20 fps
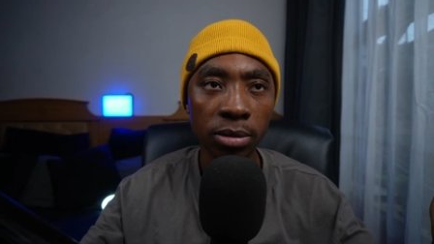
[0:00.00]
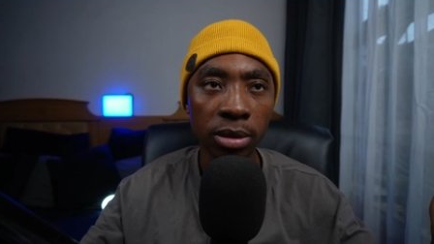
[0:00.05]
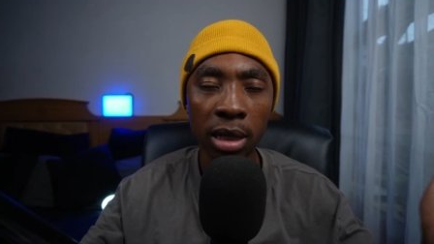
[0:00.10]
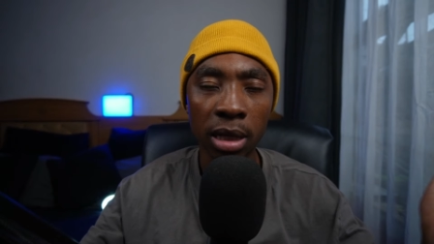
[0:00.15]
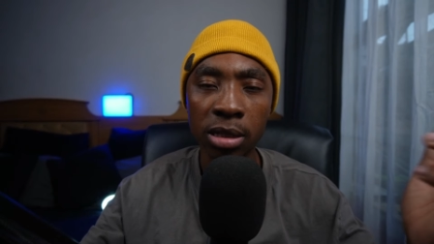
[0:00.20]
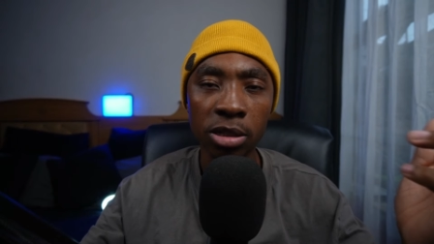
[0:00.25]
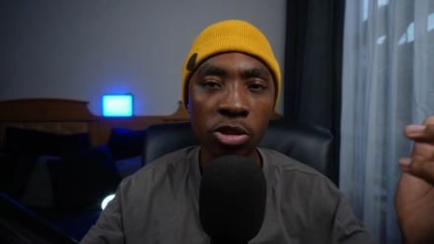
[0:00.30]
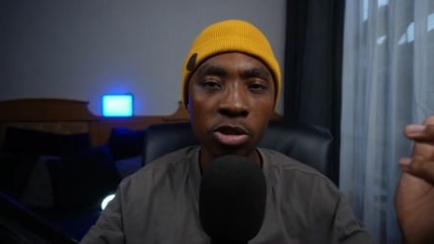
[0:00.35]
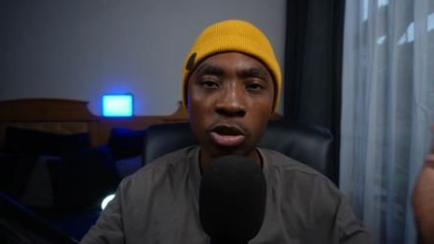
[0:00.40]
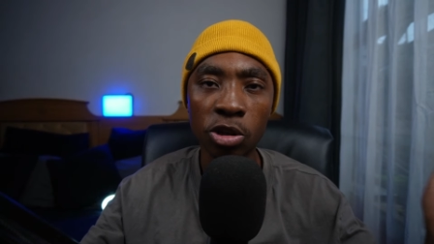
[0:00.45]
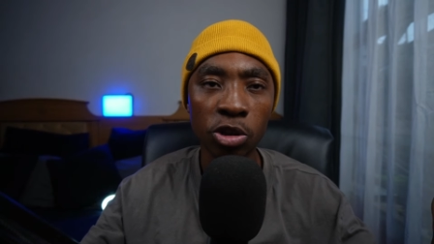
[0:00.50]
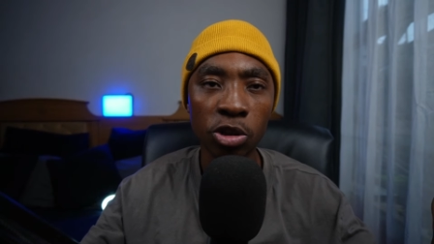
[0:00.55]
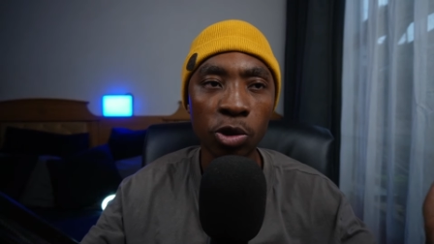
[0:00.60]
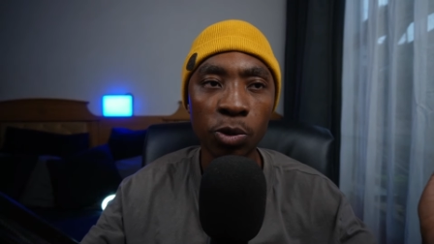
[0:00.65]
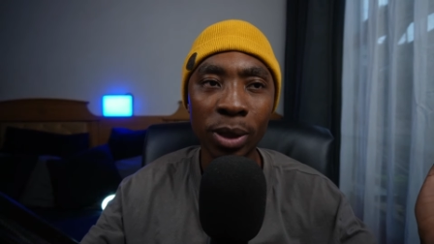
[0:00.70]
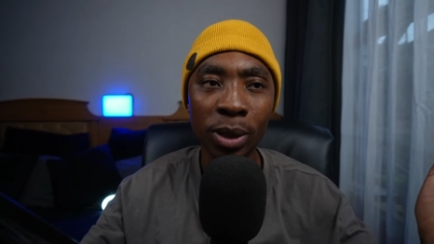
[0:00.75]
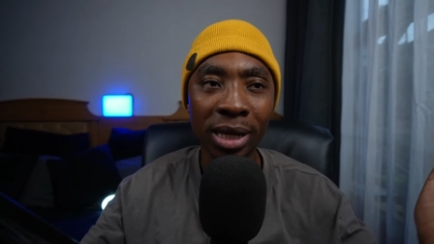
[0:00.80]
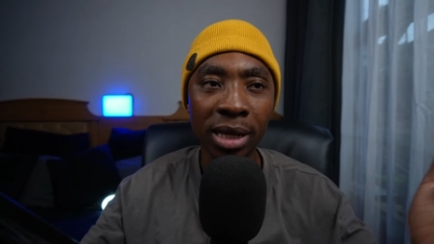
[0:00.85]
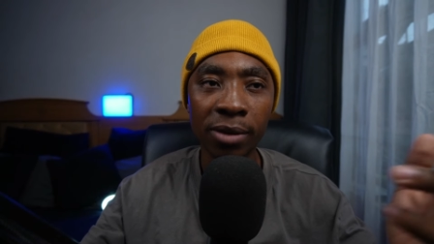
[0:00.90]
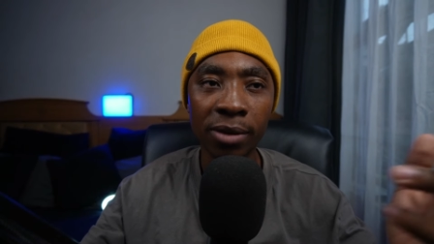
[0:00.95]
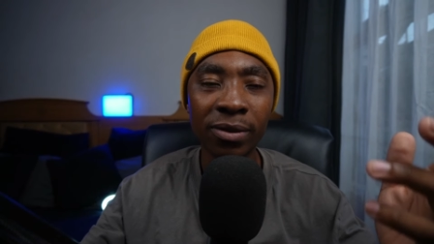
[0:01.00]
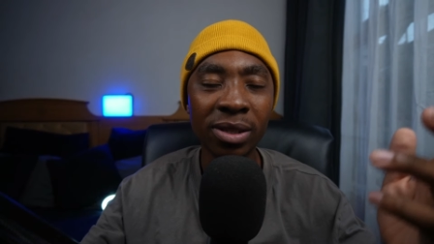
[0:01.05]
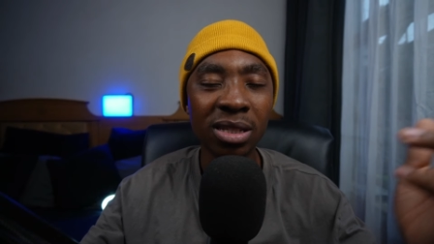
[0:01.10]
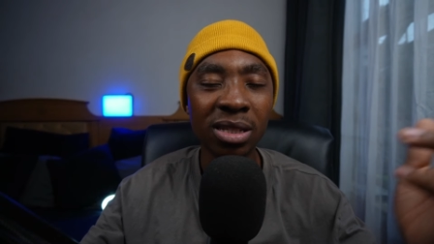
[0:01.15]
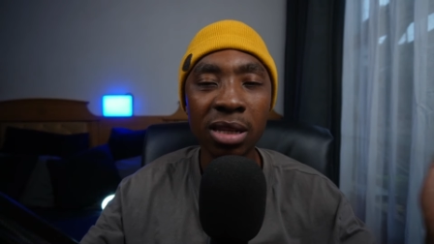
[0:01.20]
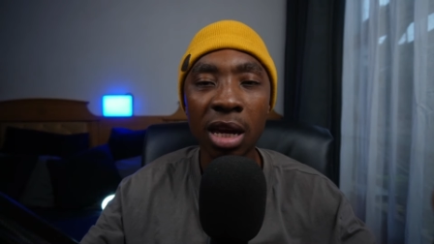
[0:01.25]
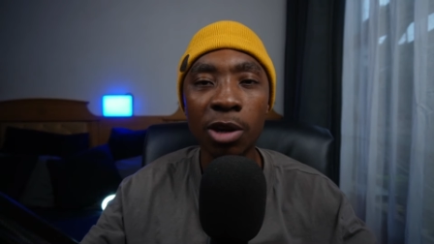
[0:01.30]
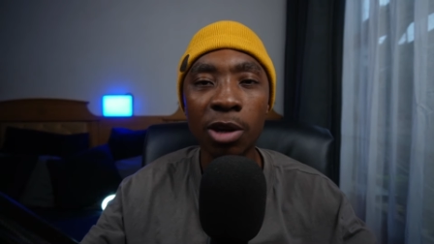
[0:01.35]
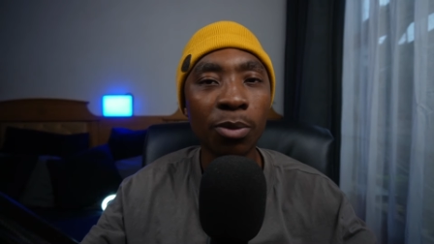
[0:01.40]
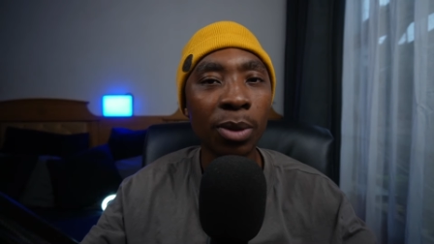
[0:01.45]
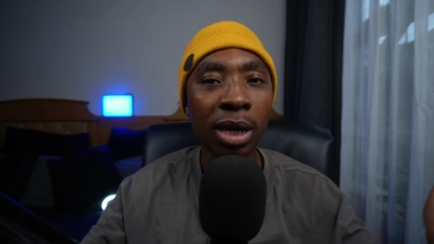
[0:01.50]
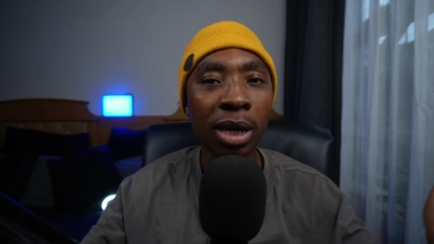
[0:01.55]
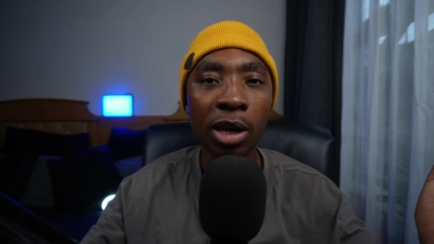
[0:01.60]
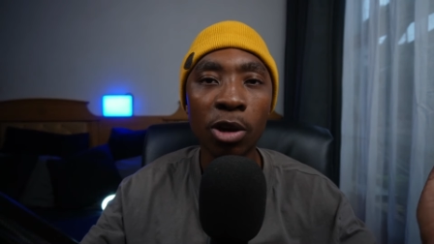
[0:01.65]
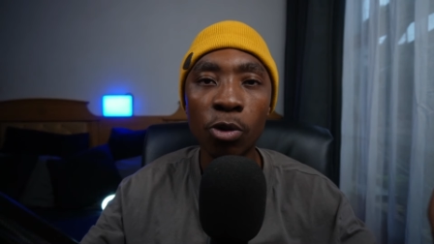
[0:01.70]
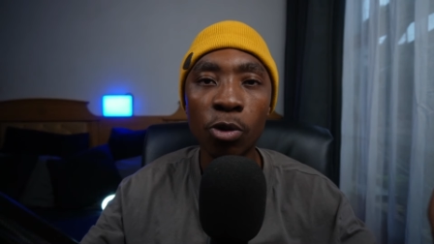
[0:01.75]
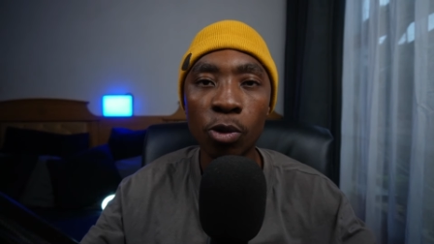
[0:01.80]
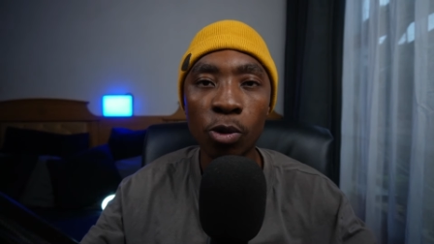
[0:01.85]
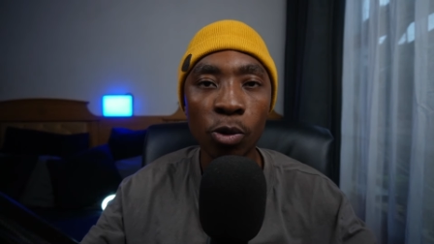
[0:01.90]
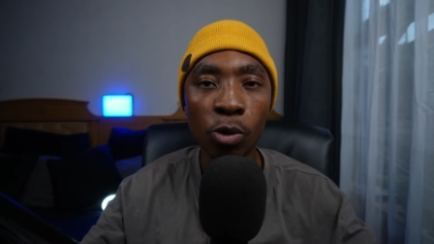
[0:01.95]
That is not true. We can even sign Michael
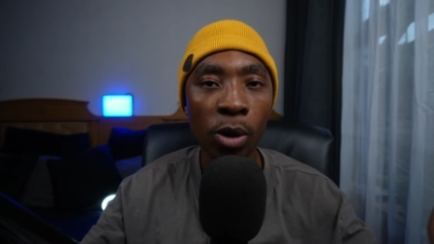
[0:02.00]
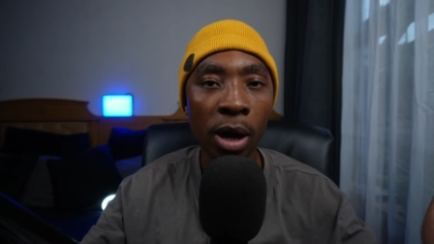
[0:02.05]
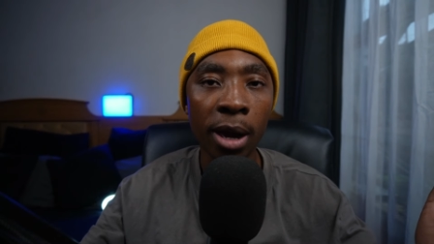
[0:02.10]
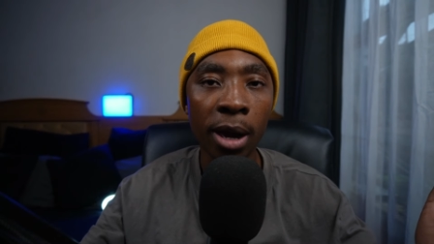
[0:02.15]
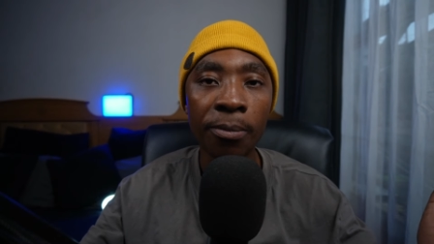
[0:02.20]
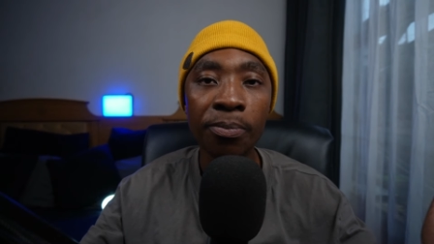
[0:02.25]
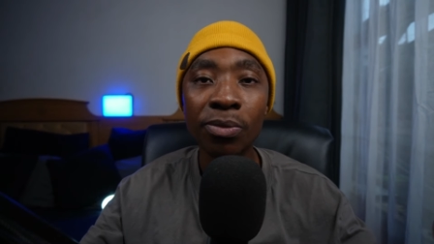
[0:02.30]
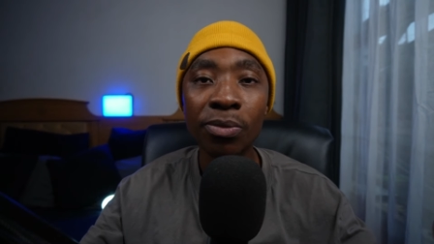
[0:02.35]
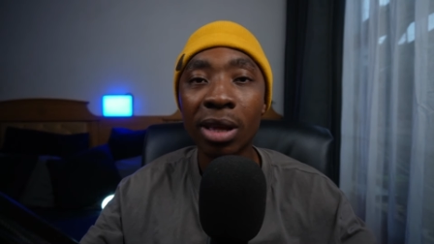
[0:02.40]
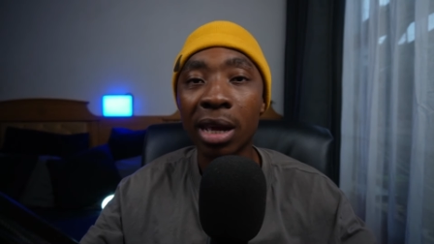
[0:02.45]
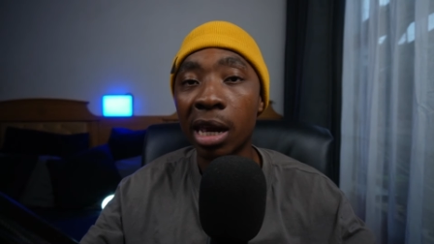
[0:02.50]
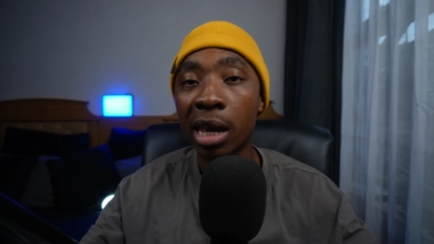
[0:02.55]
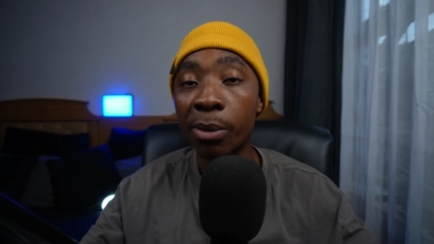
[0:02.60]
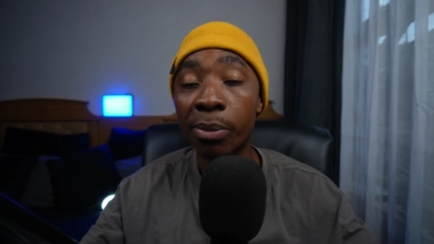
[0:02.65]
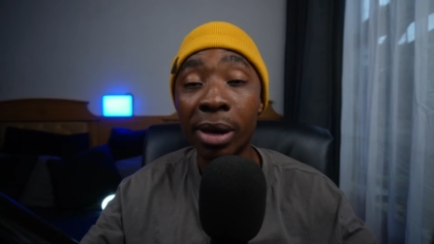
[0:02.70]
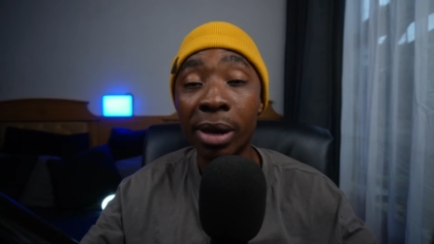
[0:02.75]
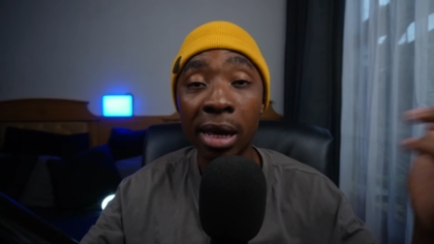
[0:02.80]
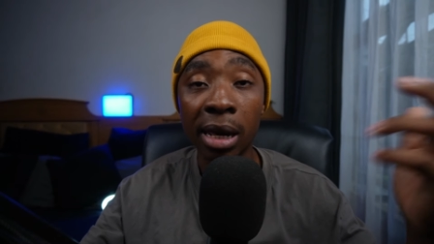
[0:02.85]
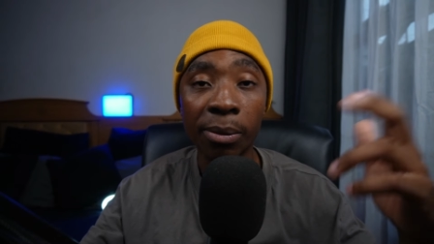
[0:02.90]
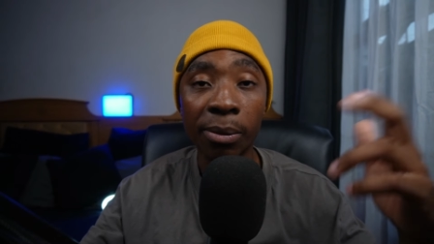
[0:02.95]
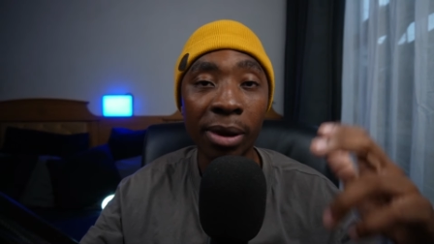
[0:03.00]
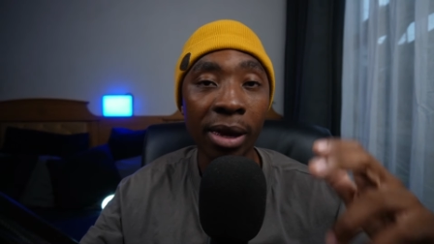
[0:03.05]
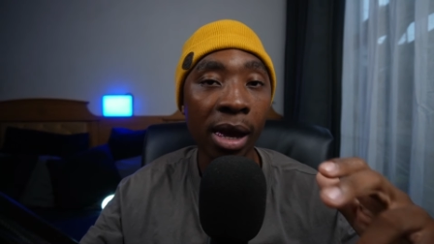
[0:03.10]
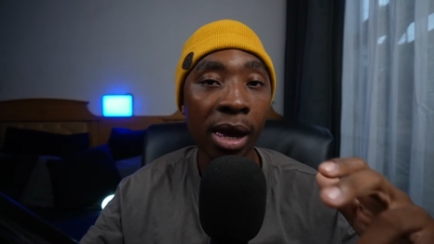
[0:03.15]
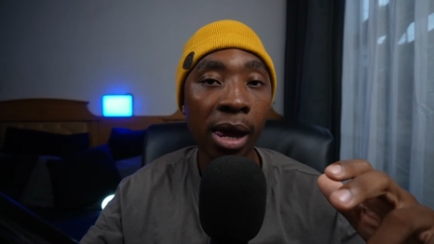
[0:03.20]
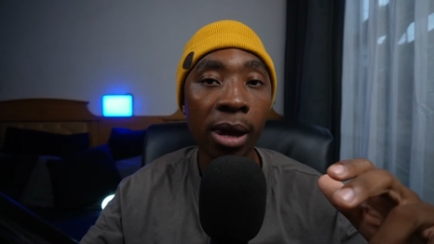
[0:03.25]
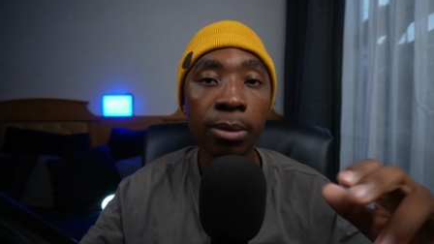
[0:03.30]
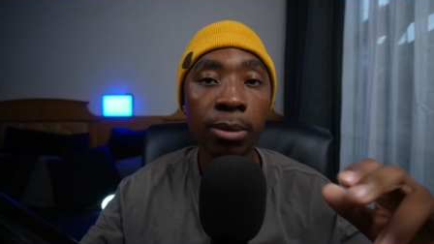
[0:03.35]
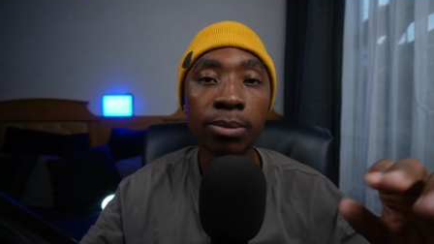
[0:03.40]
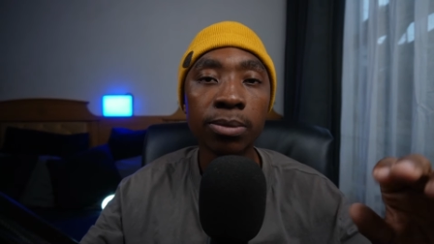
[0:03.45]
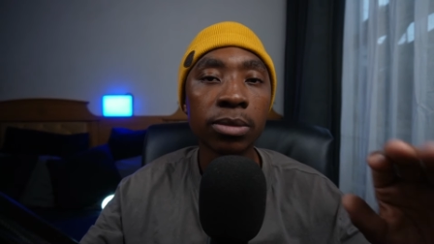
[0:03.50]
Olunga and bring him here.